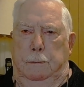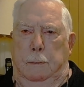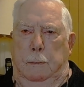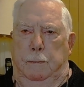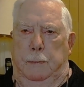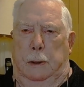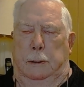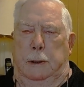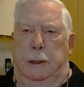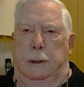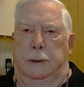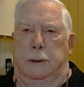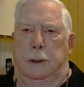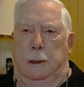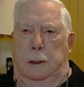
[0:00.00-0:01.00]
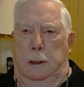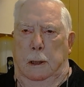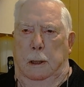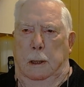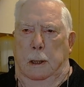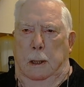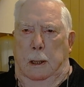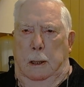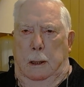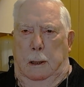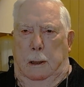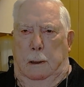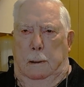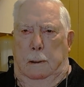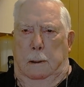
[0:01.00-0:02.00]
buildings are
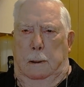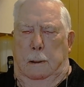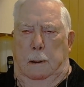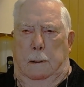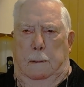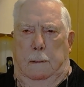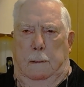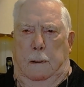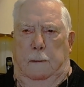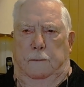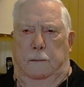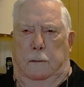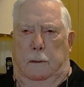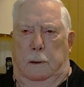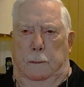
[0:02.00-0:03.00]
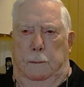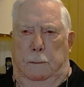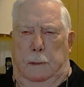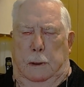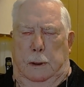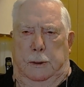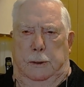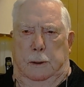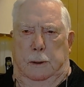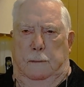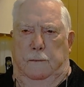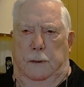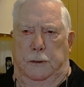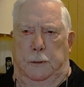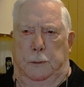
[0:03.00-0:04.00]
very much
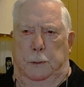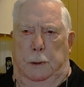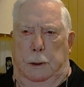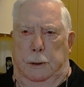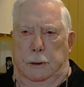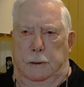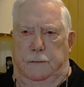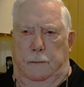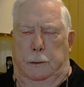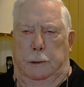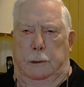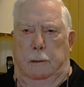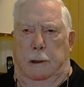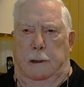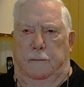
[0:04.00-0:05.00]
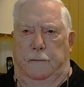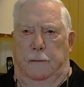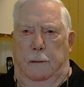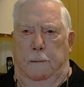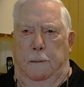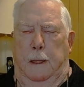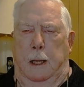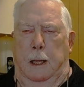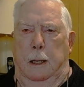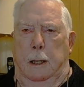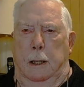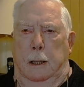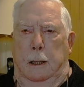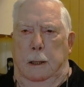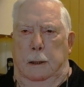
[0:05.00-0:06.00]
visible in this photograph.
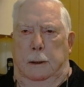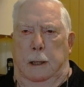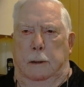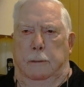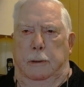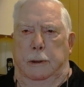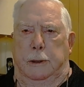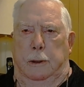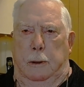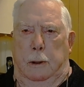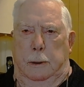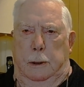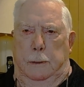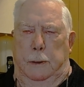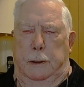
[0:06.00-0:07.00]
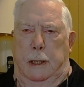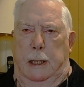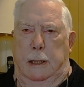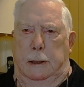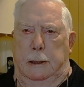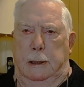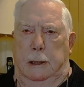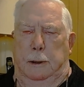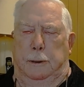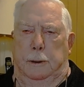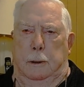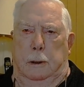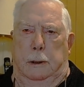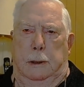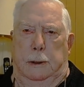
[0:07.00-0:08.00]
It had returned in the
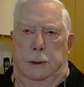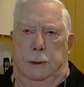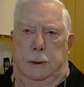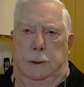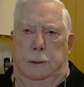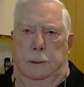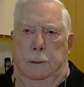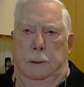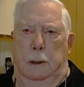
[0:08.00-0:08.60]
1930s to